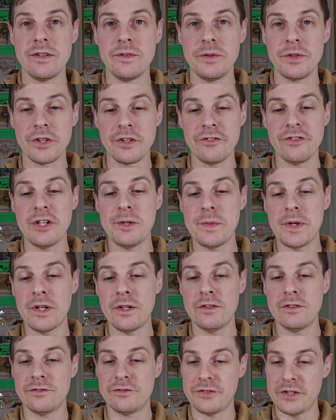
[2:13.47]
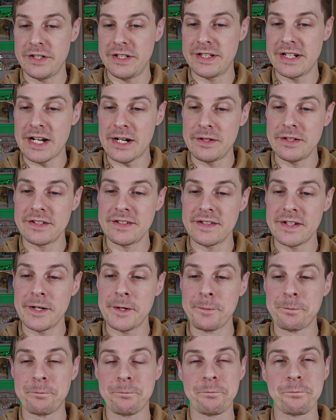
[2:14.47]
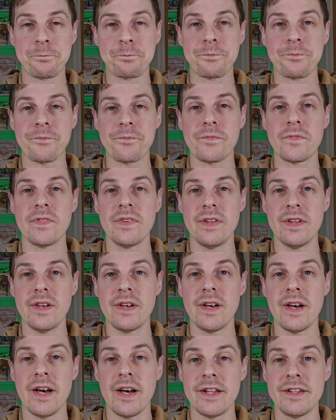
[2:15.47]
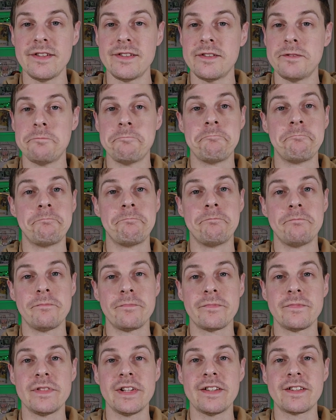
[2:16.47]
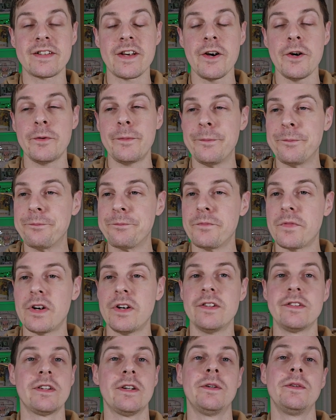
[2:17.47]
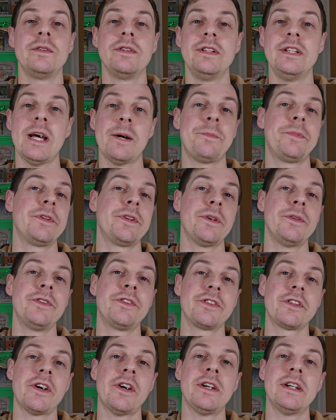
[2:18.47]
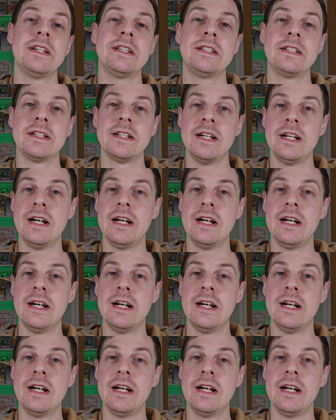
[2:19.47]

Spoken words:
We've got a female fronted character and let's go. So the episode started.